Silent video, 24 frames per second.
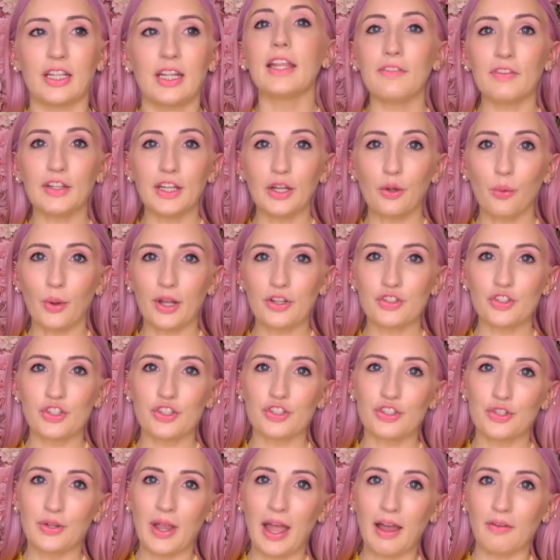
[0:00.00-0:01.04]
Leave any
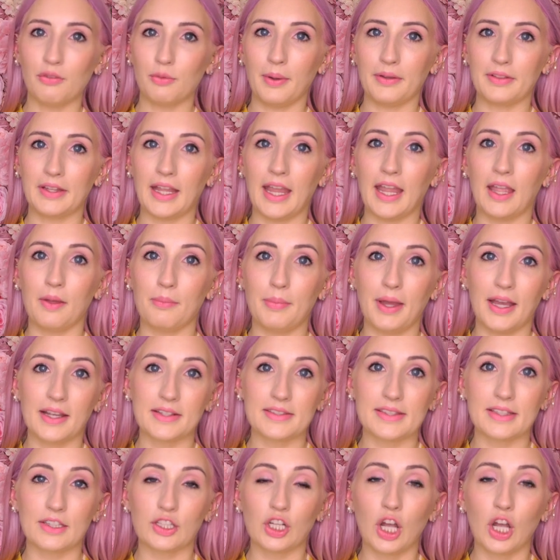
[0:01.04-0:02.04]
questions you have about the handbags in the